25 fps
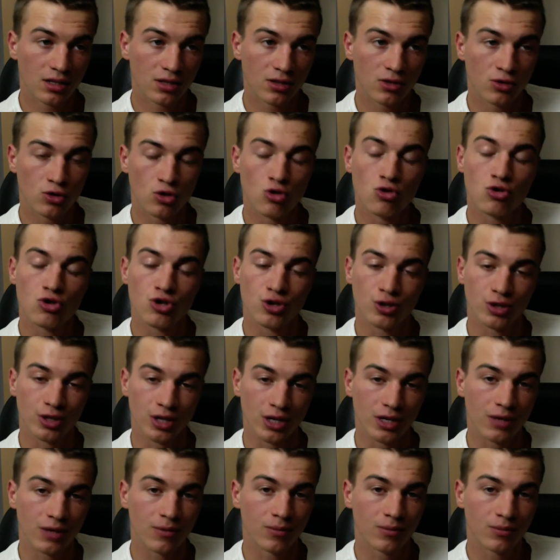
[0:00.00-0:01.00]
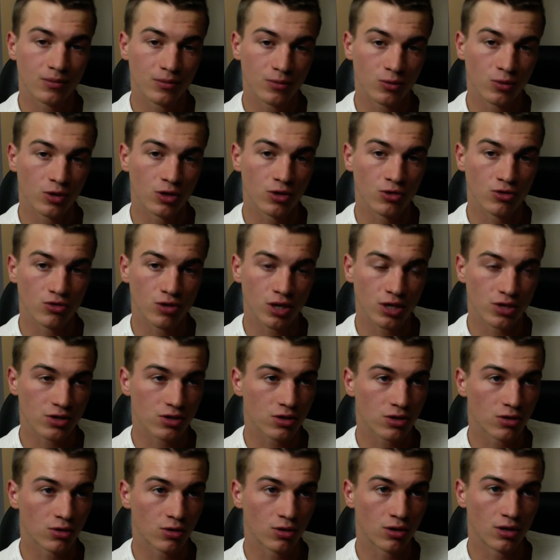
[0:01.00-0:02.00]
usually, when you
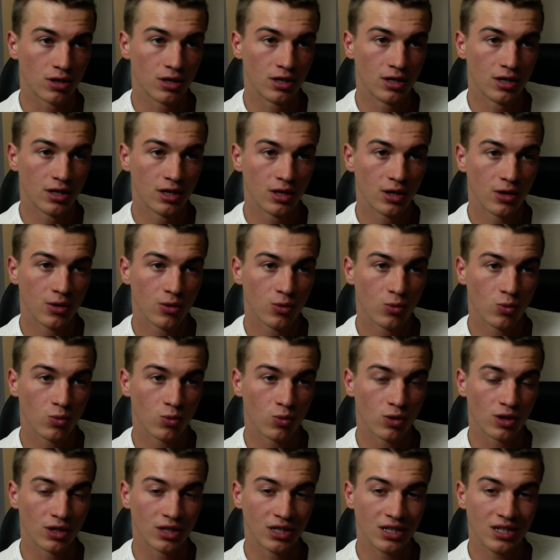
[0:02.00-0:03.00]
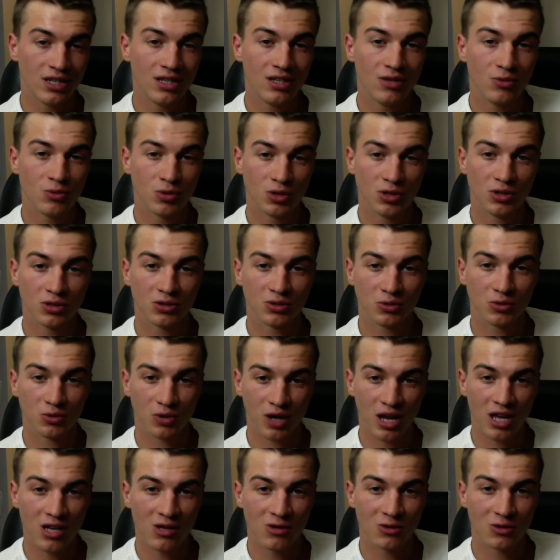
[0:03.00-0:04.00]
trust the Lord, when he will
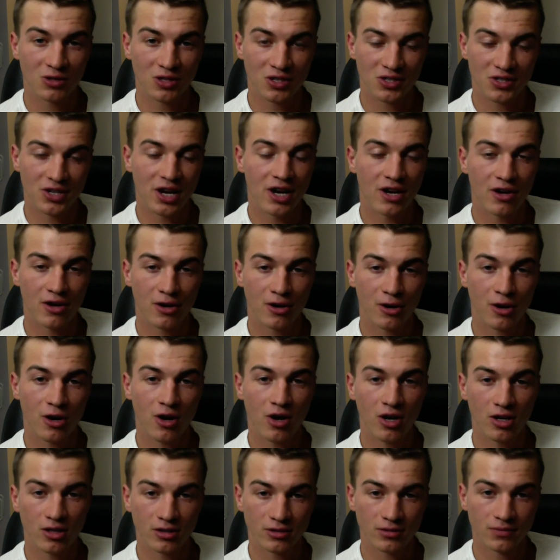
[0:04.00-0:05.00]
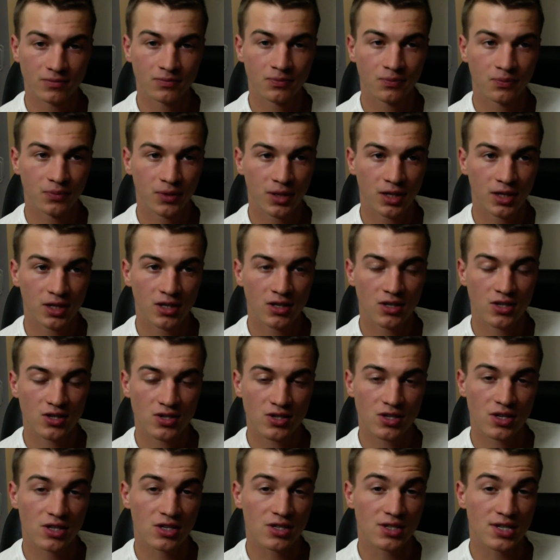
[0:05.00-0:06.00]
grant you the desire of your heart.
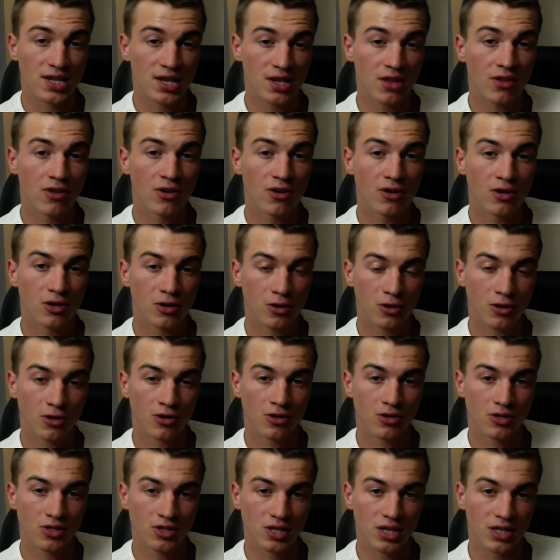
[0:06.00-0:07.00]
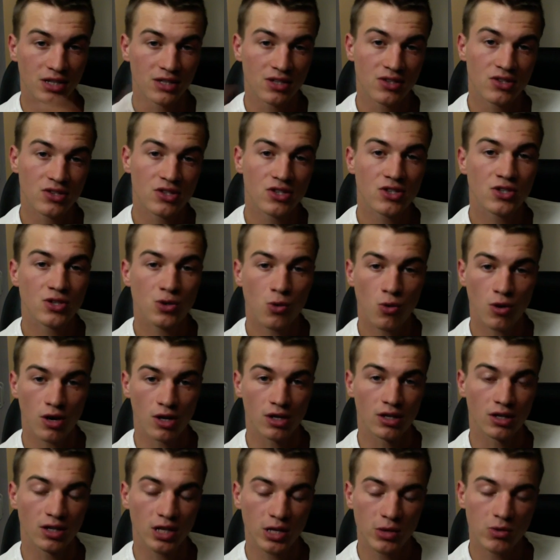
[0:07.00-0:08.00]
He's going to send along a girl and say, this is the
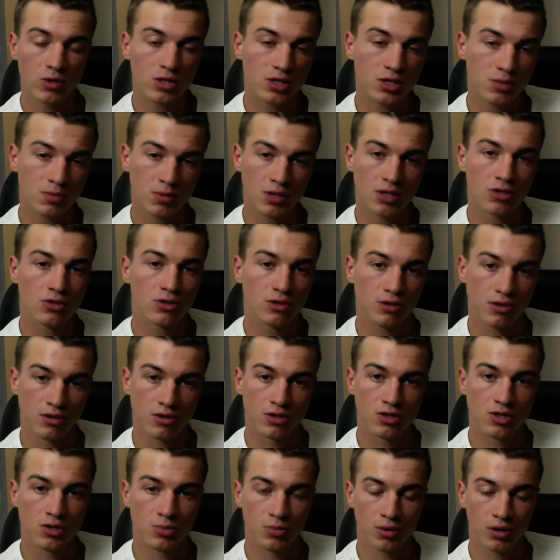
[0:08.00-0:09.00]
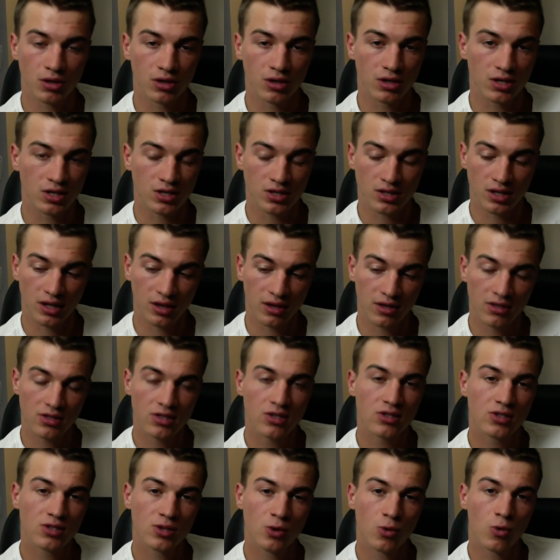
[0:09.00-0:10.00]
one. He will speak to you in your spirit. He said,
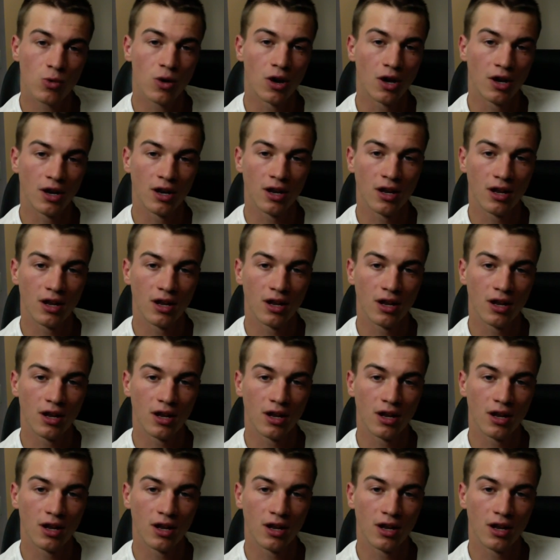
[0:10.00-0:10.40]
this is the one.